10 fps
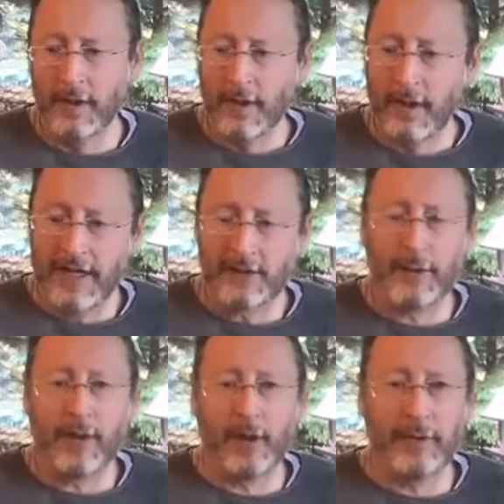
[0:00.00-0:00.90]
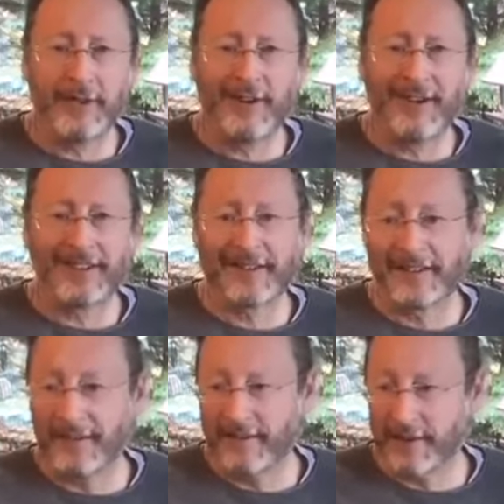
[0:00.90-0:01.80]
As with all my talks,
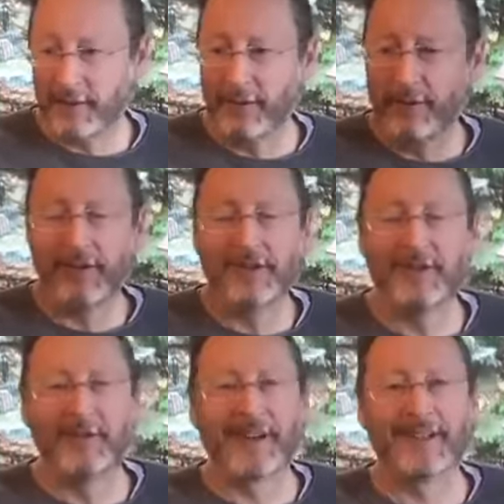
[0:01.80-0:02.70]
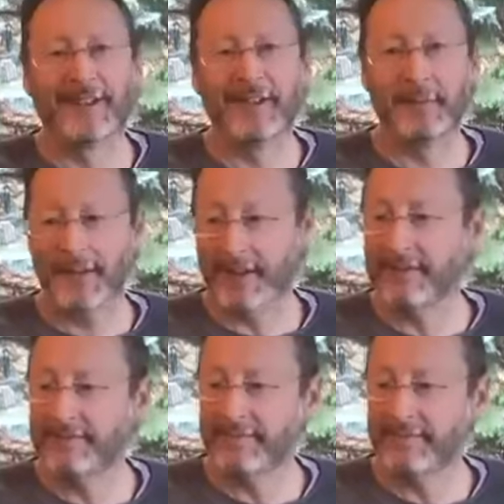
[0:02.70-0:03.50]
this one really is directed to me.